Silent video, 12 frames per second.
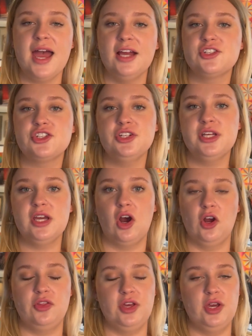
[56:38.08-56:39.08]
actually
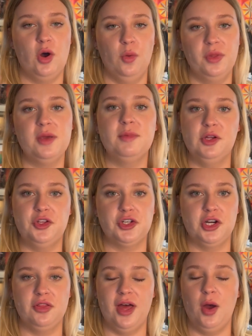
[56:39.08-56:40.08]
are the only
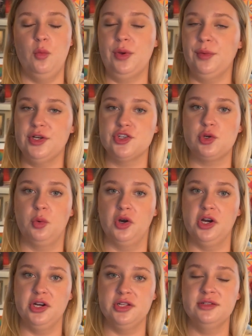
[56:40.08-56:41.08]
builder that we went toward
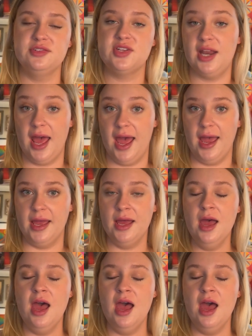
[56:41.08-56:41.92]
toured today